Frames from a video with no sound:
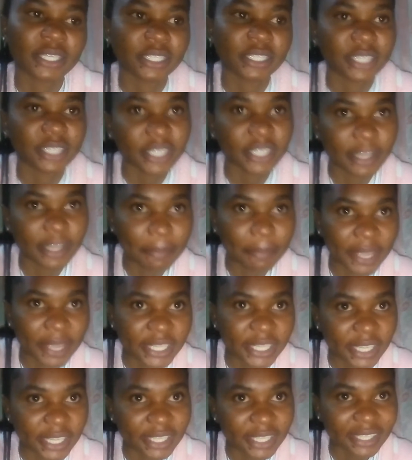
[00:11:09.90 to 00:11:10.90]
this is a
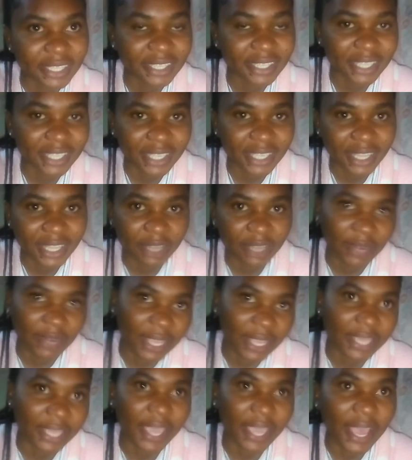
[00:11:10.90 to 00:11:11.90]
person. They were
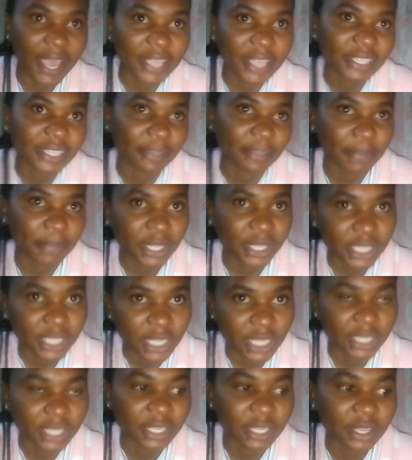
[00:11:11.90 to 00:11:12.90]
like, yeah, it's a
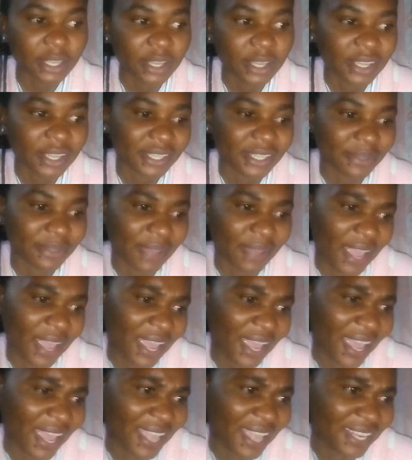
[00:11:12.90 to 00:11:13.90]
person. So
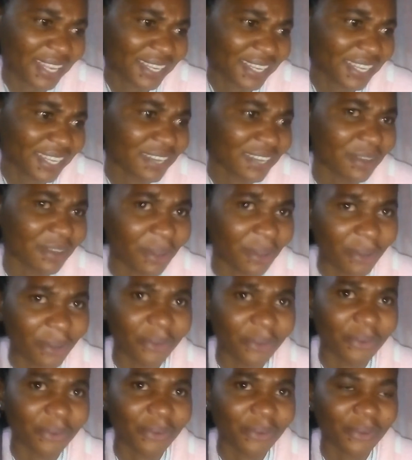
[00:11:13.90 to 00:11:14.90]
I didn't
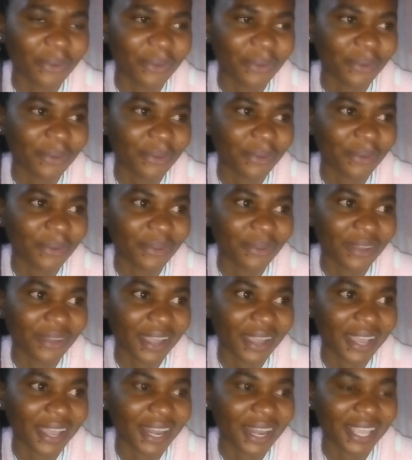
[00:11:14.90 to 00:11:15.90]
know,
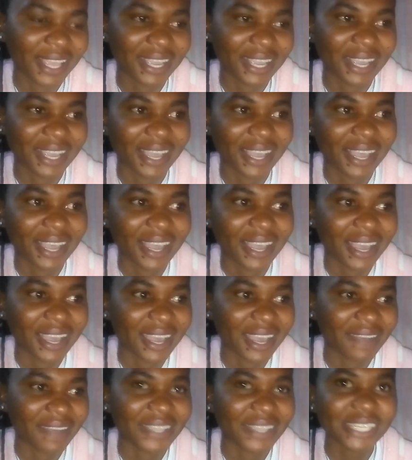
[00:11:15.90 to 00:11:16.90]
like,
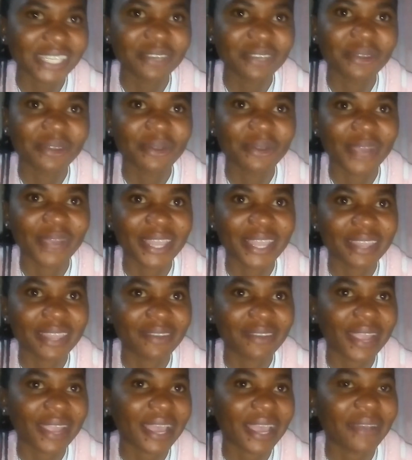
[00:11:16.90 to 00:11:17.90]
I didn't know why
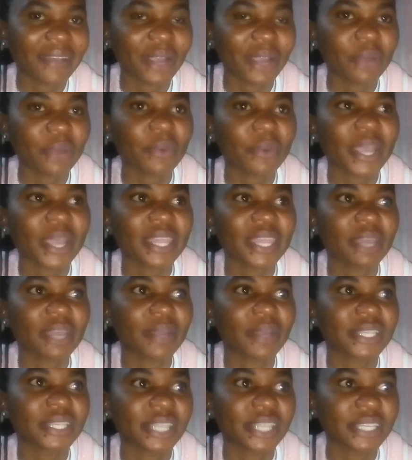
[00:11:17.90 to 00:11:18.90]
they
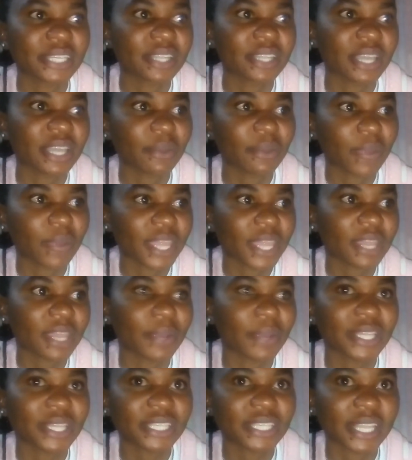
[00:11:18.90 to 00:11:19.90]
were saying
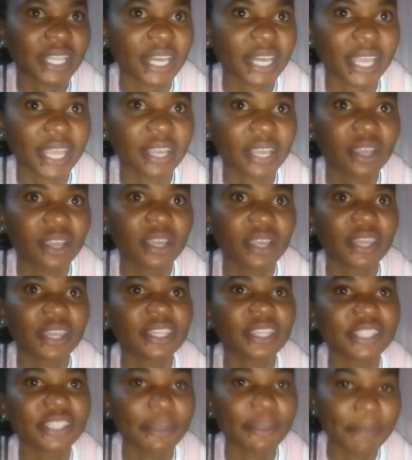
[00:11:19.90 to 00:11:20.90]
like,
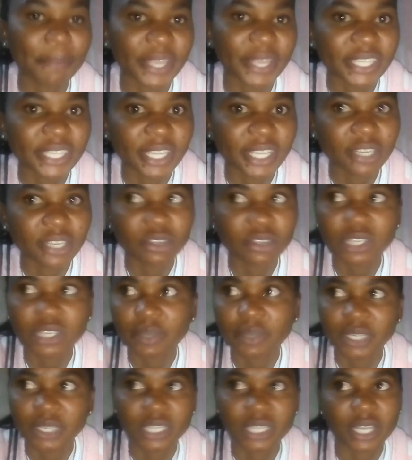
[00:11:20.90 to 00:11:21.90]
this is a person, because I
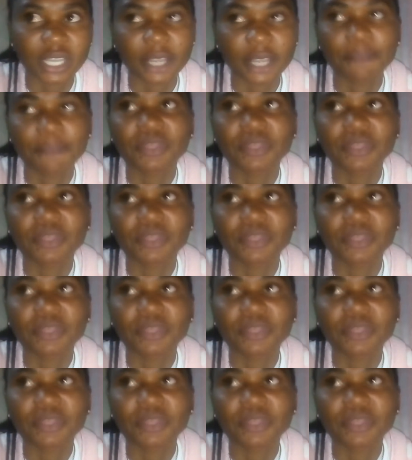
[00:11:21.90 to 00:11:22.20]
was just like,